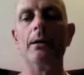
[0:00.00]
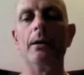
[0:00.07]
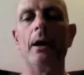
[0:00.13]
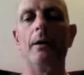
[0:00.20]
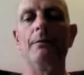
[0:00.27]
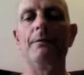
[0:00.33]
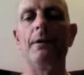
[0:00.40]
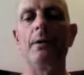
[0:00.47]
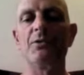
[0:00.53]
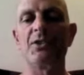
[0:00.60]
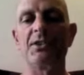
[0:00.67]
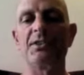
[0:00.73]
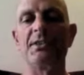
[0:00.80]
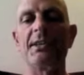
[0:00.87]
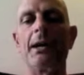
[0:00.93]
I felt
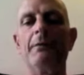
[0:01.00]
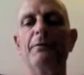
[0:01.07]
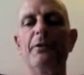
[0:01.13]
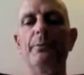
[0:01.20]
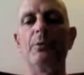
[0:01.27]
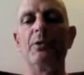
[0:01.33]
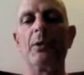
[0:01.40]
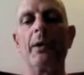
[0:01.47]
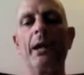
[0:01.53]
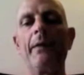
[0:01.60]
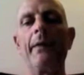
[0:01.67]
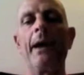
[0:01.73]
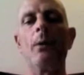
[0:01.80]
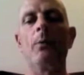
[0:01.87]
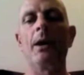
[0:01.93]
just as comfortable doing
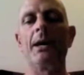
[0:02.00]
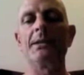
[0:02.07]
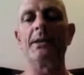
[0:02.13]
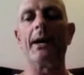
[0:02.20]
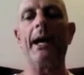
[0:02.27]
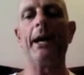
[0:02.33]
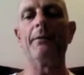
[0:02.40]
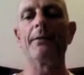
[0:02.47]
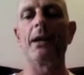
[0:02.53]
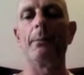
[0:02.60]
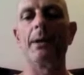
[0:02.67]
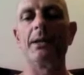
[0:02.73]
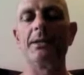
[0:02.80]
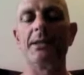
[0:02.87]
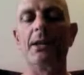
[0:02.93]
it that way as I have
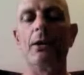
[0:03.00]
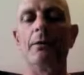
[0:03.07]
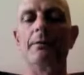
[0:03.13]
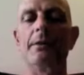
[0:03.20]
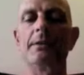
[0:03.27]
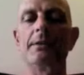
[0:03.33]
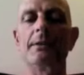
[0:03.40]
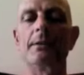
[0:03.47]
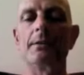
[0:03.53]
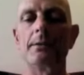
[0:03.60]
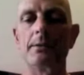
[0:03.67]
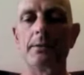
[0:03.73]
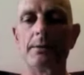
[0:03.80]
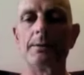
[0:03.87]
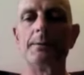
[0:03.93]
coming into the office.
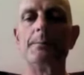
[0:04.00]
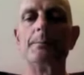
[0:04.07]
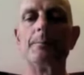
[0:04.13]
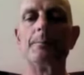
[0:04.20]
Brilliant.